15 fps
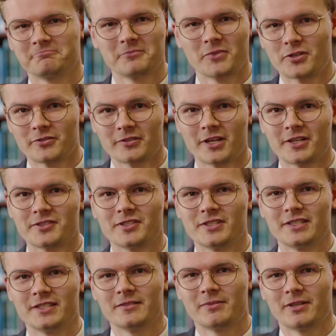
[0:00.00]

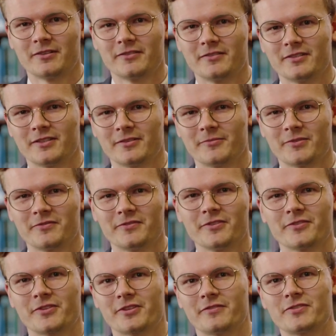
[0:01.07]
curiosity about the
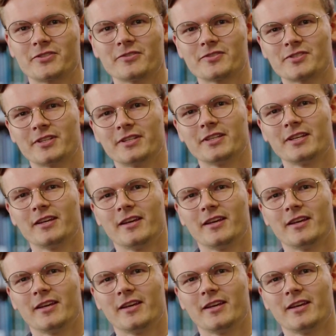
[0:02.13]
field that they've chosen.